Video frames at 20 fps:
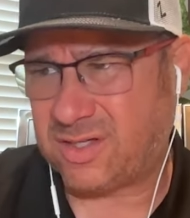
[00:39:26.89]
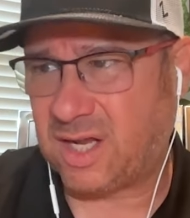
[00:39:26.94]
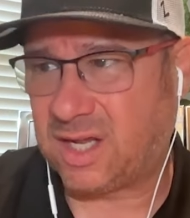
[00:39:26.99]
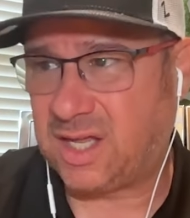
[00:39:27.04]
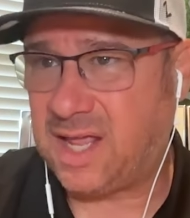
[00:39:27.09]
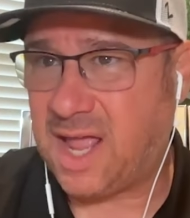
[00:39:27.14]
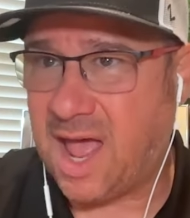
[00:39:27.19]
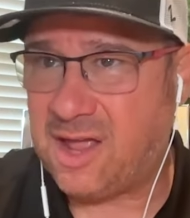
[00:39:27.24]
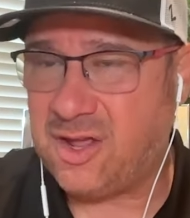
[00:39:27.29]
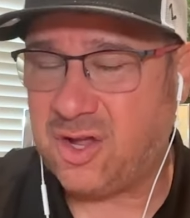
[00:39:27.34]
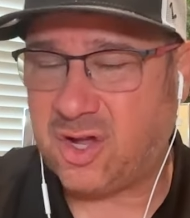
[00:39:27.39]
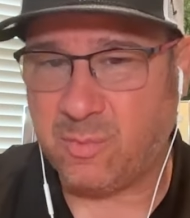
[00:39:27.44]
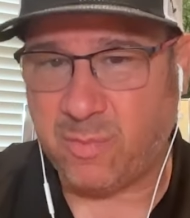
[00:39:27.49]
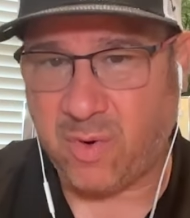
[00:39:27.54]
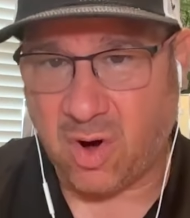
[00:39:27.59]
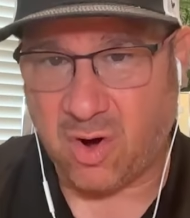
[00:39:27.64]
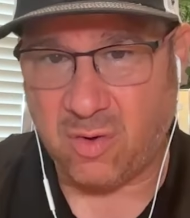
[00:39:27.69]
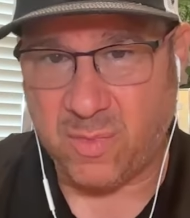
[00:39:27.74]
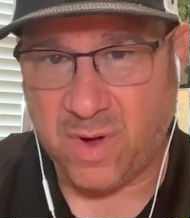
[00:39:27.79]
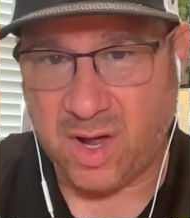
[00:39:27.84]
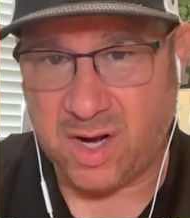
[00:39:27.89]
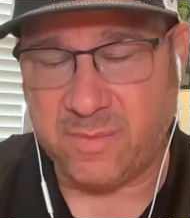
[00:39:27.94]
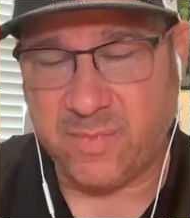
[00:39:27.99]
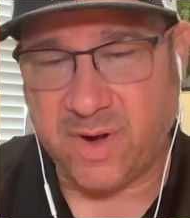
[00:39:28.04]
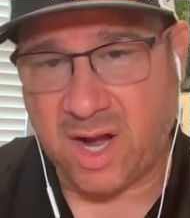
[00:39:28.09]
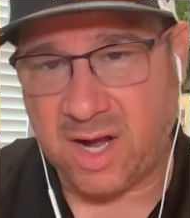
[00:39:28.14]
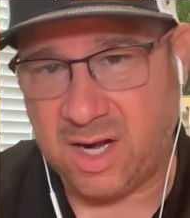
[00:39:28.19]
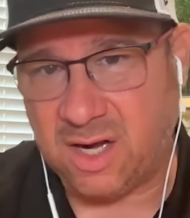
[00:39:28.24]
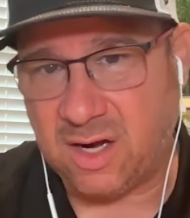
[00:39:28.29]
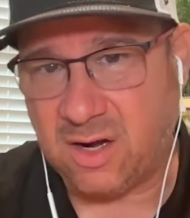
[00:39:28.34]
Like, yeah, you can borrow money, but
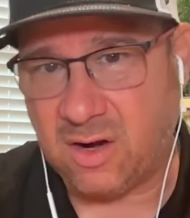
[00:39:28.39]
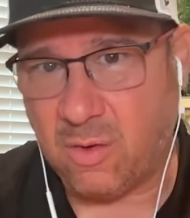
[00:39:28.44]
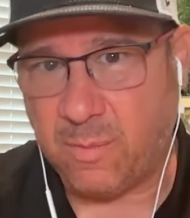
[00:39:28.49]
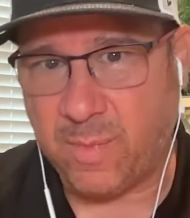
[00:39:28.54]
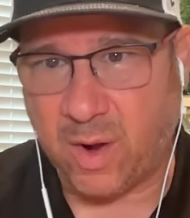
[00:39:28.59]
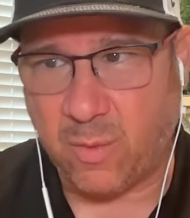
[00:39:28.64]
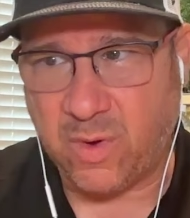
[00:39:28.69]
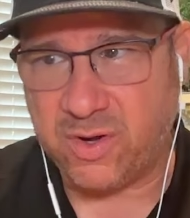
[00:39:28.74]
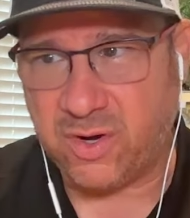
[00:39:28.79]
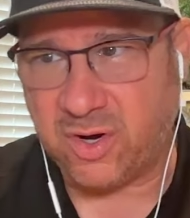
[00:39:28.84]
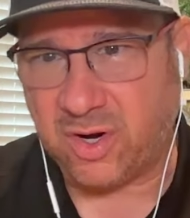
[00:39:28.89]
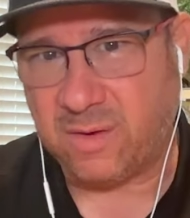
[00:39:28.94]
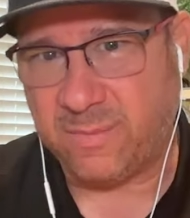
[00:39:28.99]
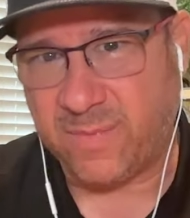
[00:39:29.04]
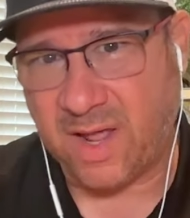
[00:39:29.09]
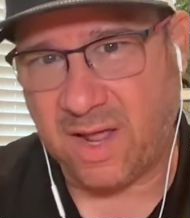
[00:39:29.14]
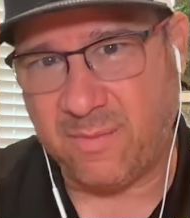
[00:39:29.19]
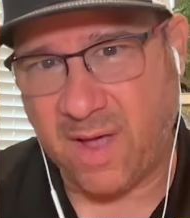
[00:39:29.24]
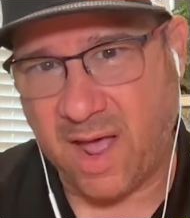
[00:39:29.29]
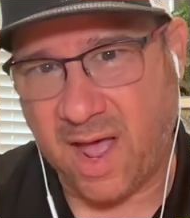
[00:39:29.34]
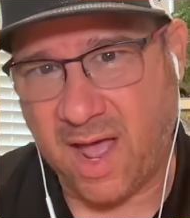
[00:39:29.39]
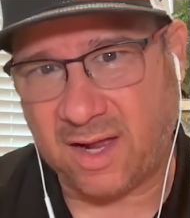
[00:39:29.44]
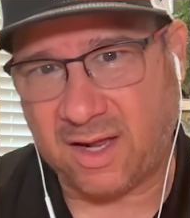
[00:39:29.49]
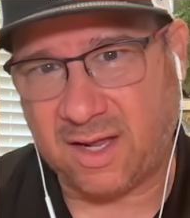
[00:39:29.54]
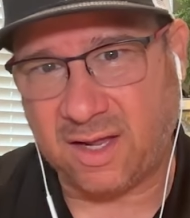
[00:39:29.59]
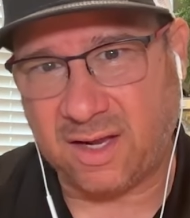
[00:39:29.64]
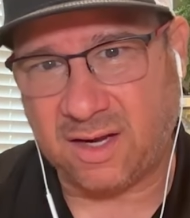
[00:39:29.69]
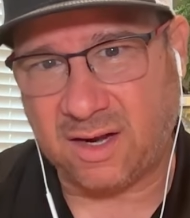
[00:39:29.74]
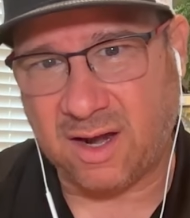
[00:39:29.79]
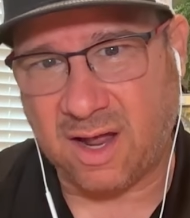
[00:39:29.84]
I need to know by when you're going to pay back
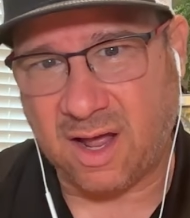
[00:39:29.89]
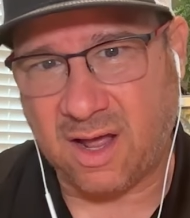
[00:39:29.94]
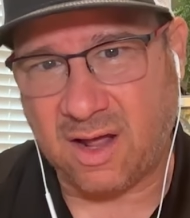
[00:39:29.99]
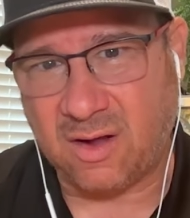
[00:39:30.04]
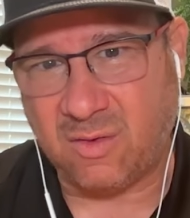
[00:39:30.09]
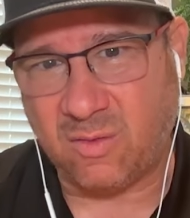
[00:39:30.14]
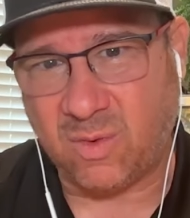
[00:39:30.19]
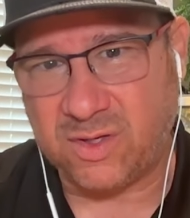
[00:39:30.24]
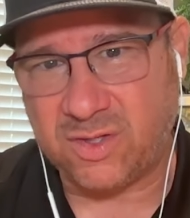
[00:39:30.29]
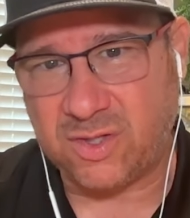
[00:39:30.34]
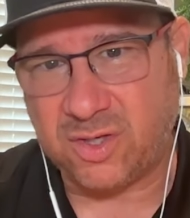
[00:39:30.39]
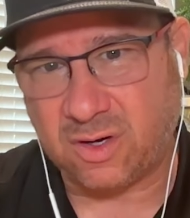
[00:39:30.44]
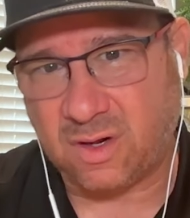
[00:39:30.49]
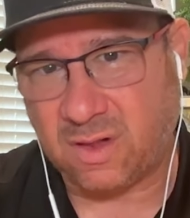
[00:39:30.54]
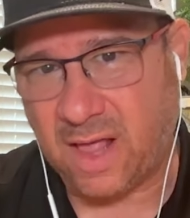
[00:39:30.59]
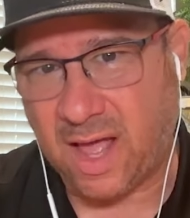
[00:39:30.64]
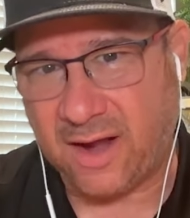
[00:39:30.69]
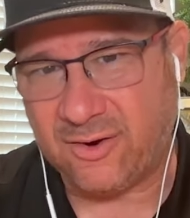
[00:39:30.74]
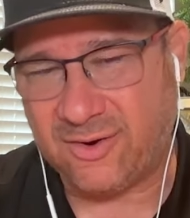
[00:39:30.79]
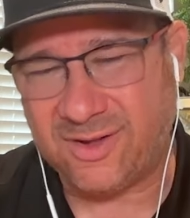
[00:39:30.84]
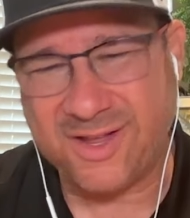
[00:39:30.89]
and what's your collateral.